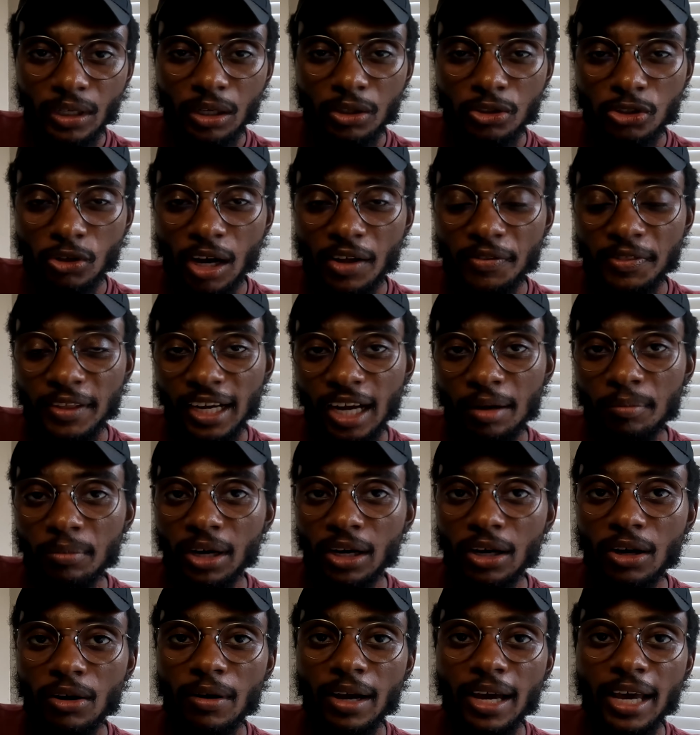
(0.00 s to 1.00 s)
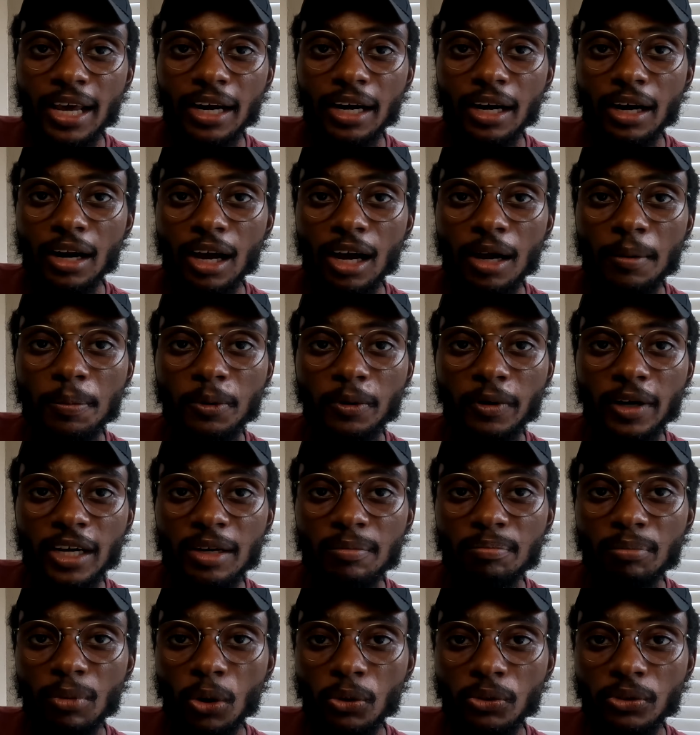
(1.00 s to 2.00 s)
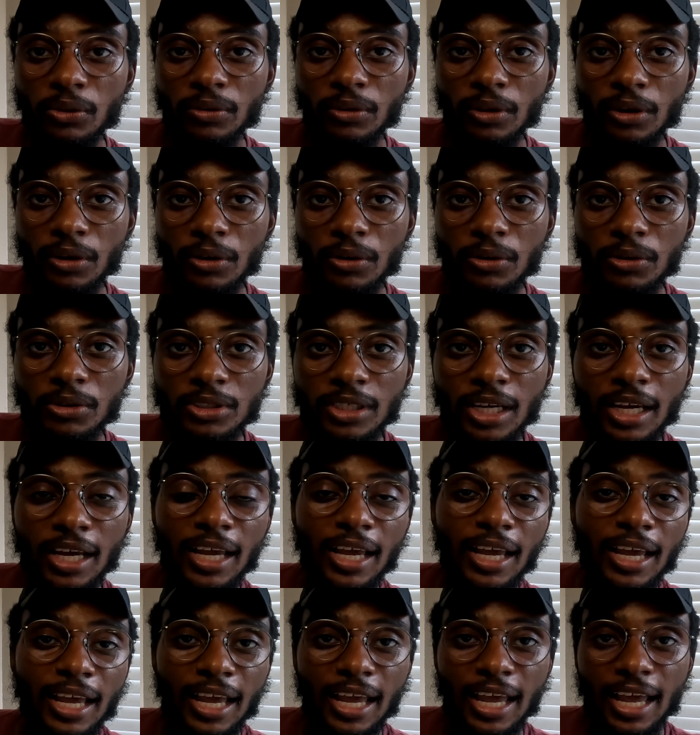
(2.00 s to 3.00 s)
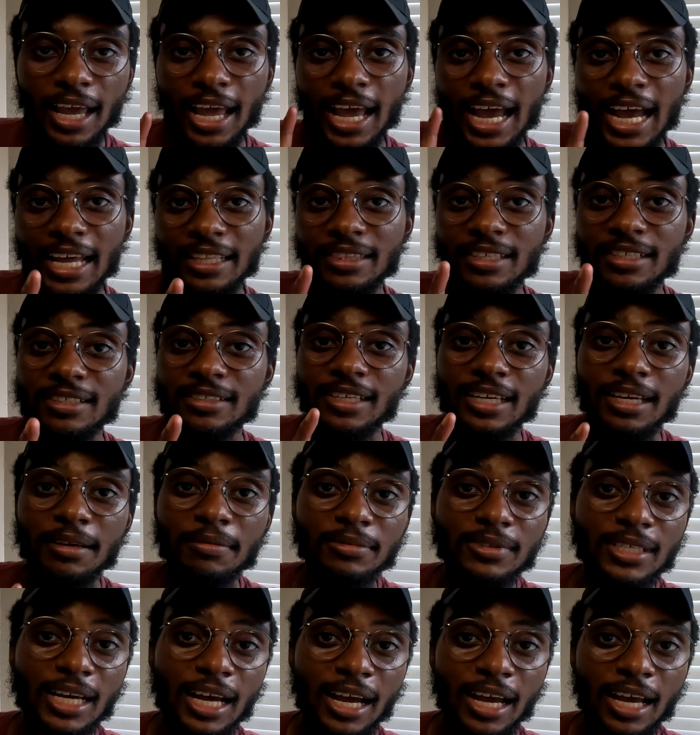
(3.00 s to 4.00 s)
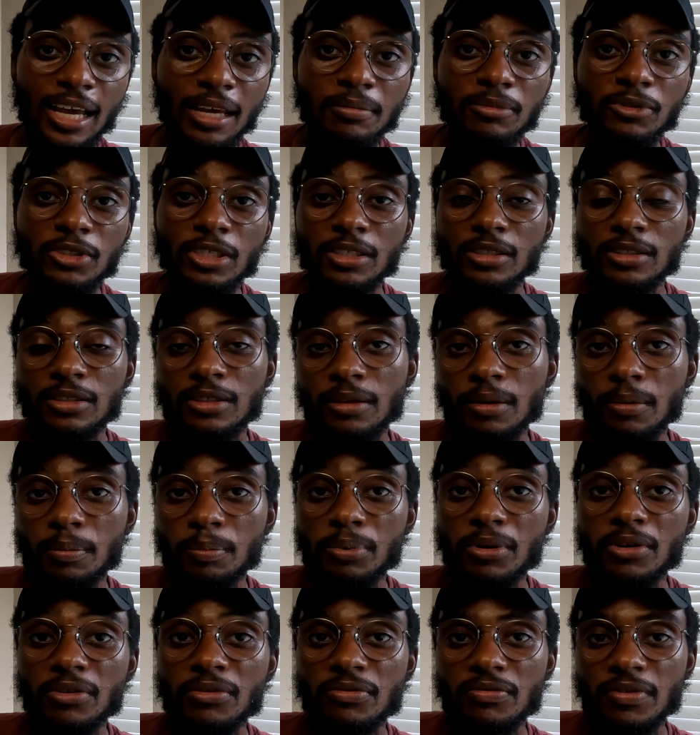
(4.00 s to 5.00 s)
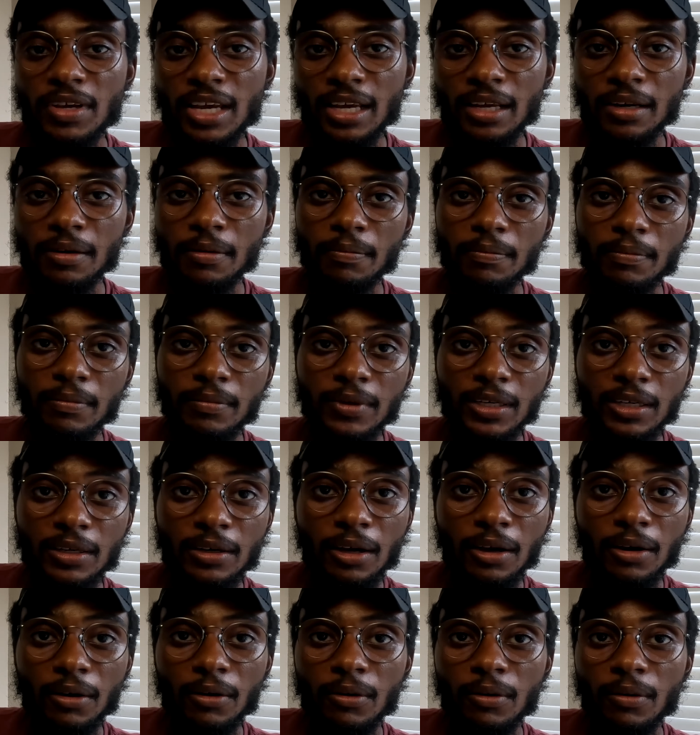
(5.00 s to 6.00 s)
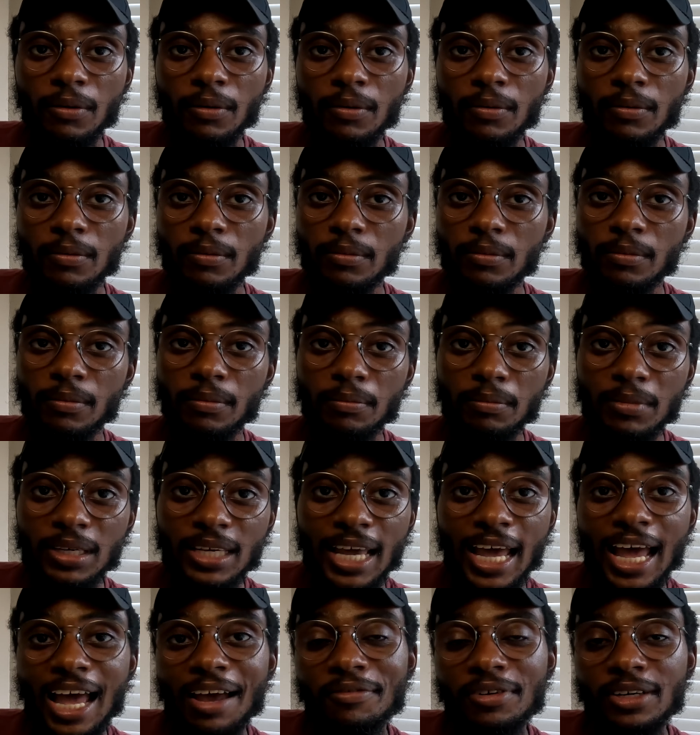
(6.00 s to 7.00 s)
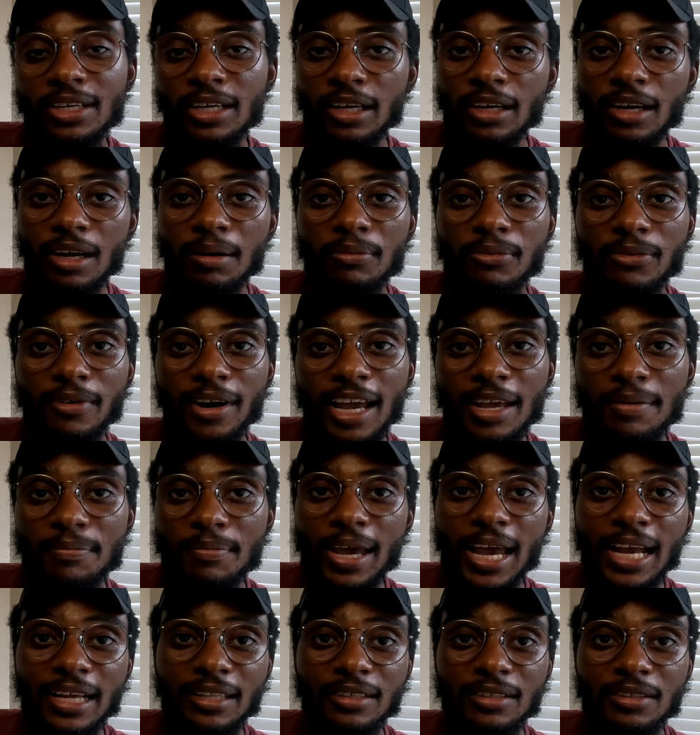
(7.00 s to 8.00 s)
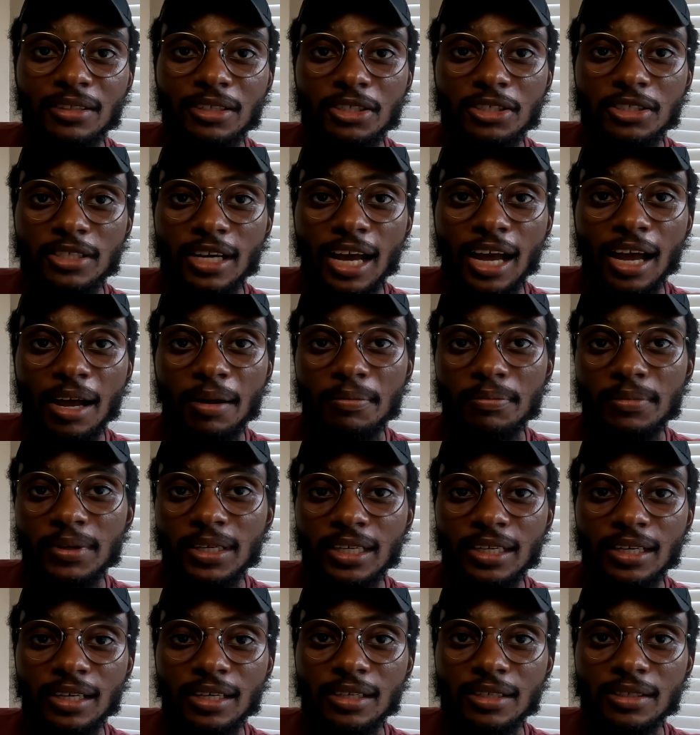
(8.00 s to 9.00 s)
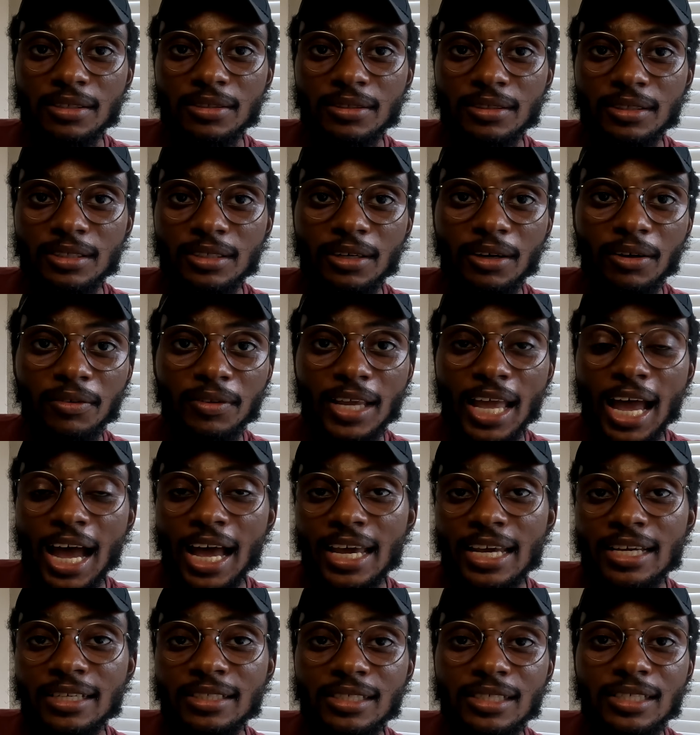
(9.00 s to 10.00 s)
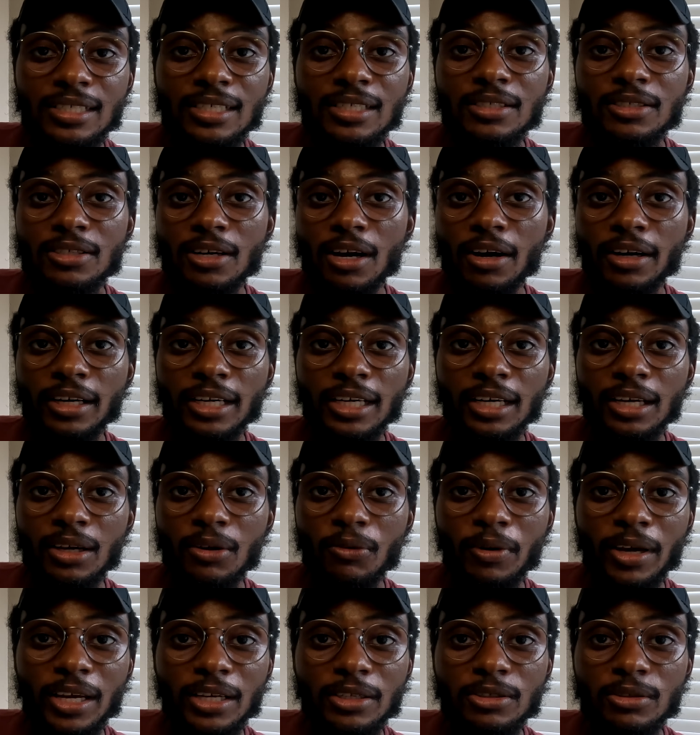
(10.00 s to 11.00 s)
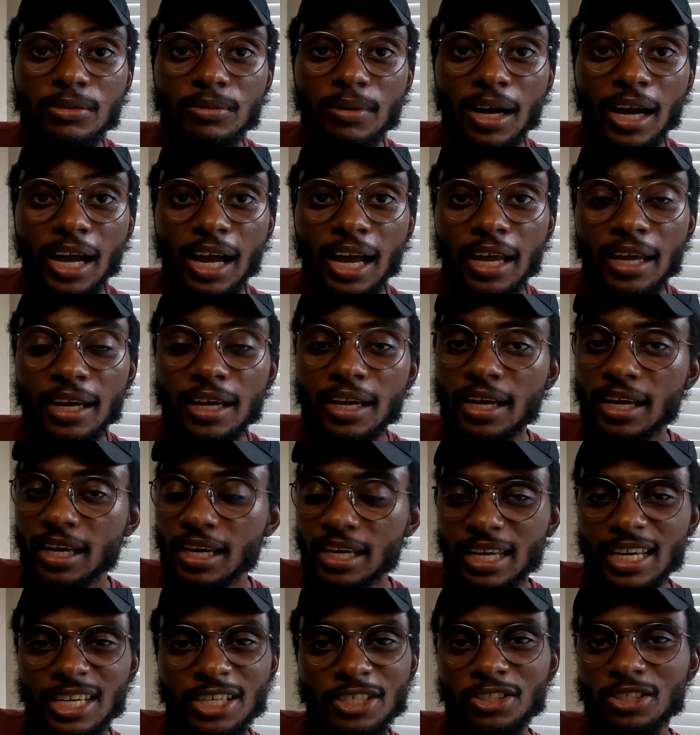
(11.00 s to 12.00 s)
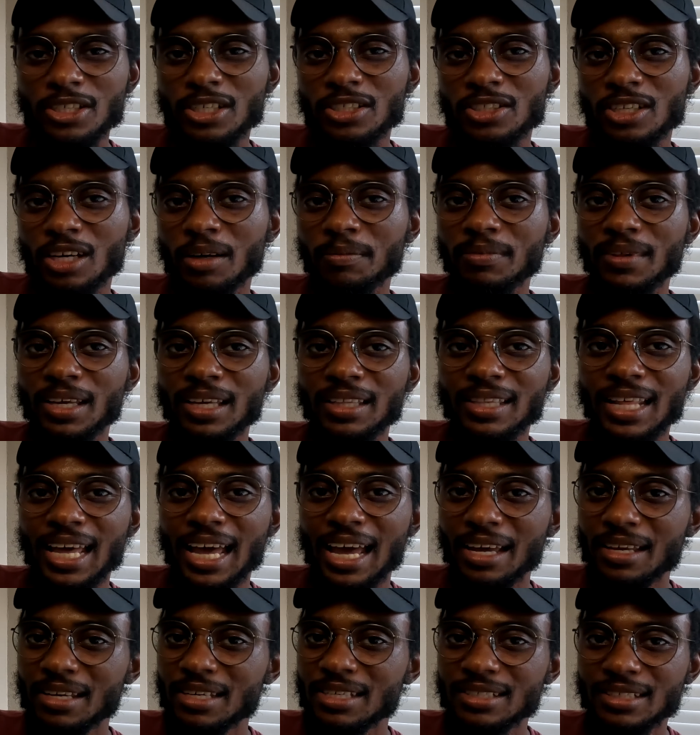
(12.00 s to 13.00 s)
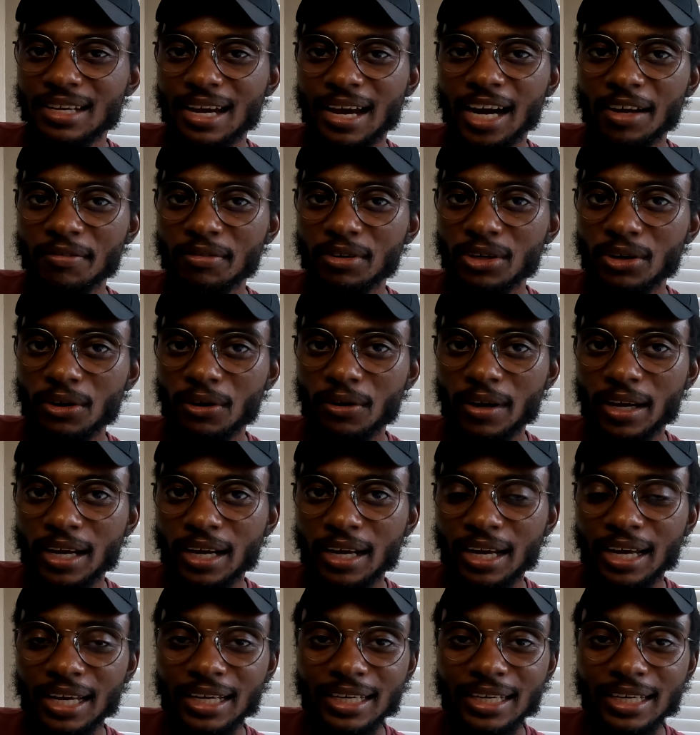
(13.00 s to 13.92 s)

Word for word: So I think I'm going to go ahead and upgrade both of those at the same time just to prevent, you know, me having to come right back to the shop because you know the IATs are getting way too hot. It's just something that is kind of annoying.